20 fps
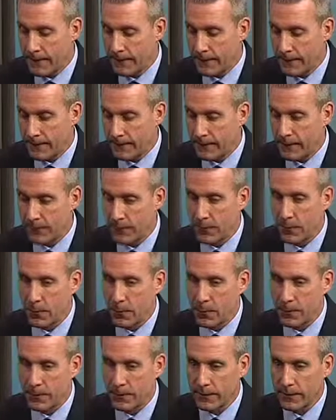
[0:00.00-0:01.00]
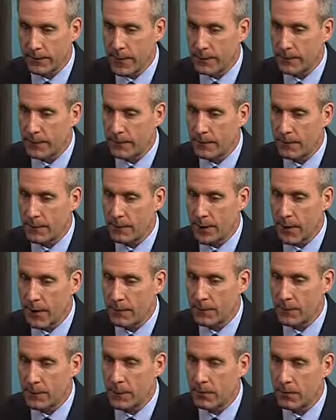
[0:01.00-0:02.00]
like I said before, it's a topic that we
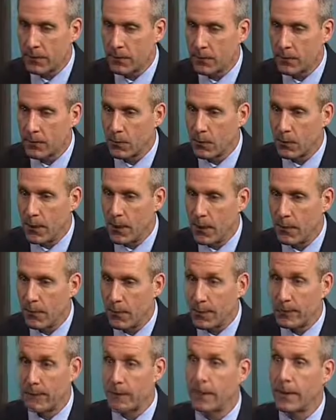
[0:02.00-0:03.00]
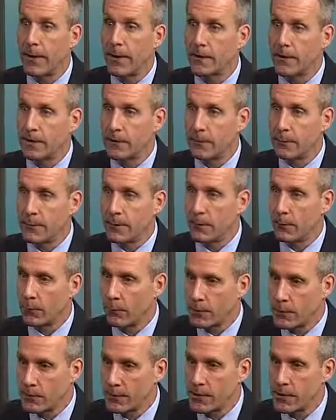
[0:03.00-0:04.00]
haven't covered in a little while. That's embarrassing to me, and
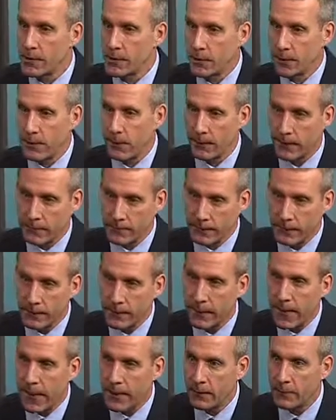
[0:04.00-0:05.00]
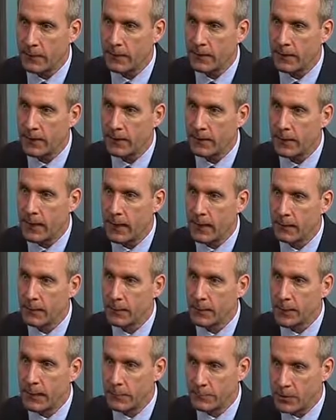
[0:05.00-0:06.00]
we're going to make sure that this is an annual thing.
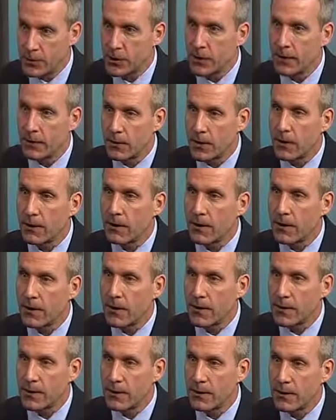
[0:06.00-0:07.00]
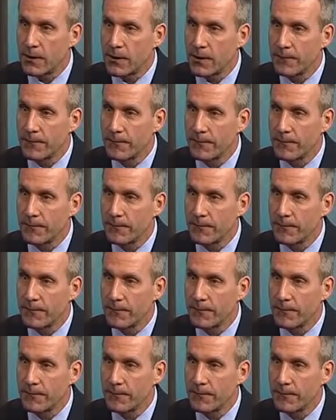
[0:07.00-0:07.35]
But I appreciate you coming on our show today.